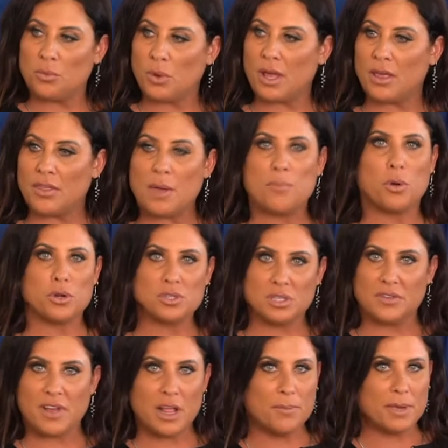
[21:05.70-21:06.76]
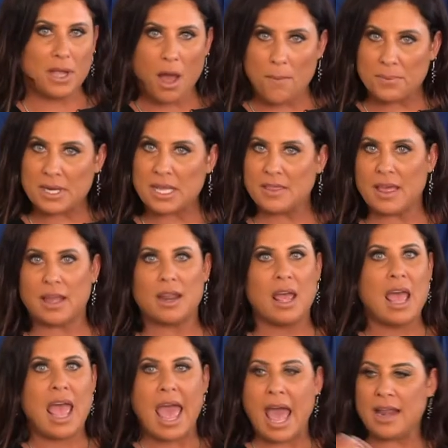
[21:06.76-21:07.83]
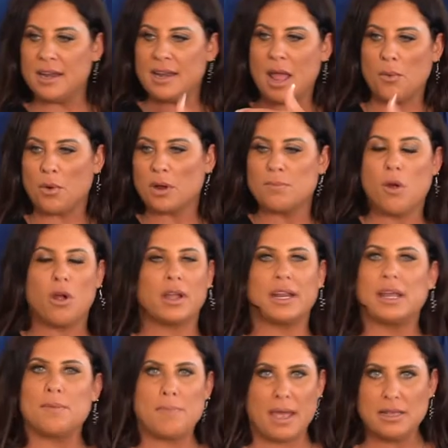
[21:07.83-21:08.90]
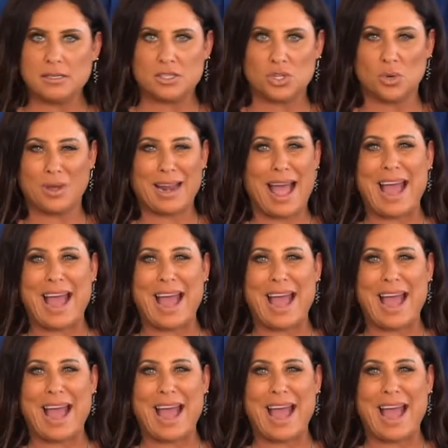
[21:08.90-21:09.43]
with a personal development company that had a network marketing base to it.